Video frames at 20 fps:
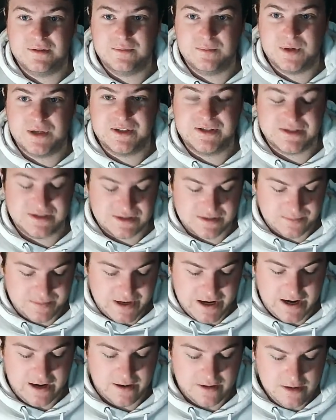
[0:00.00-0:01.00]
because it's
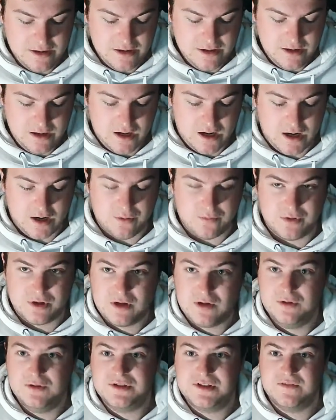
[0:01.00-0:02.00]
about a
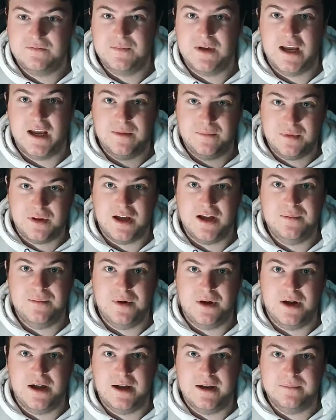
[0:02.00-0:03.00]
reclusive man played
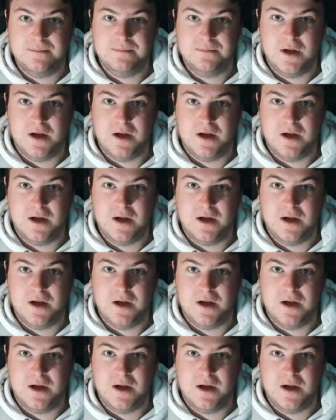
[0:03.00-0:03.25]
by